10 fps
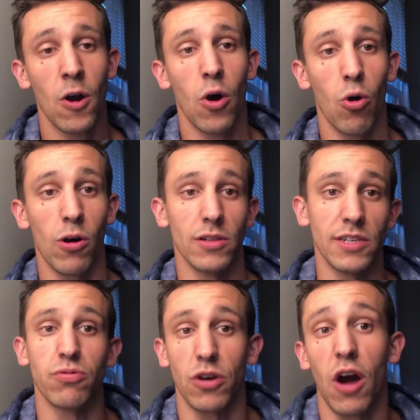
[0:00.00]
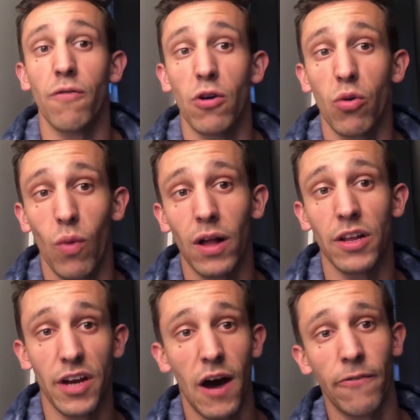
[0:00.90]
or at least recover well
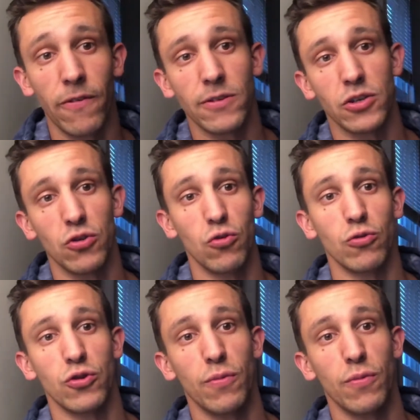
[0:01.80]
enough to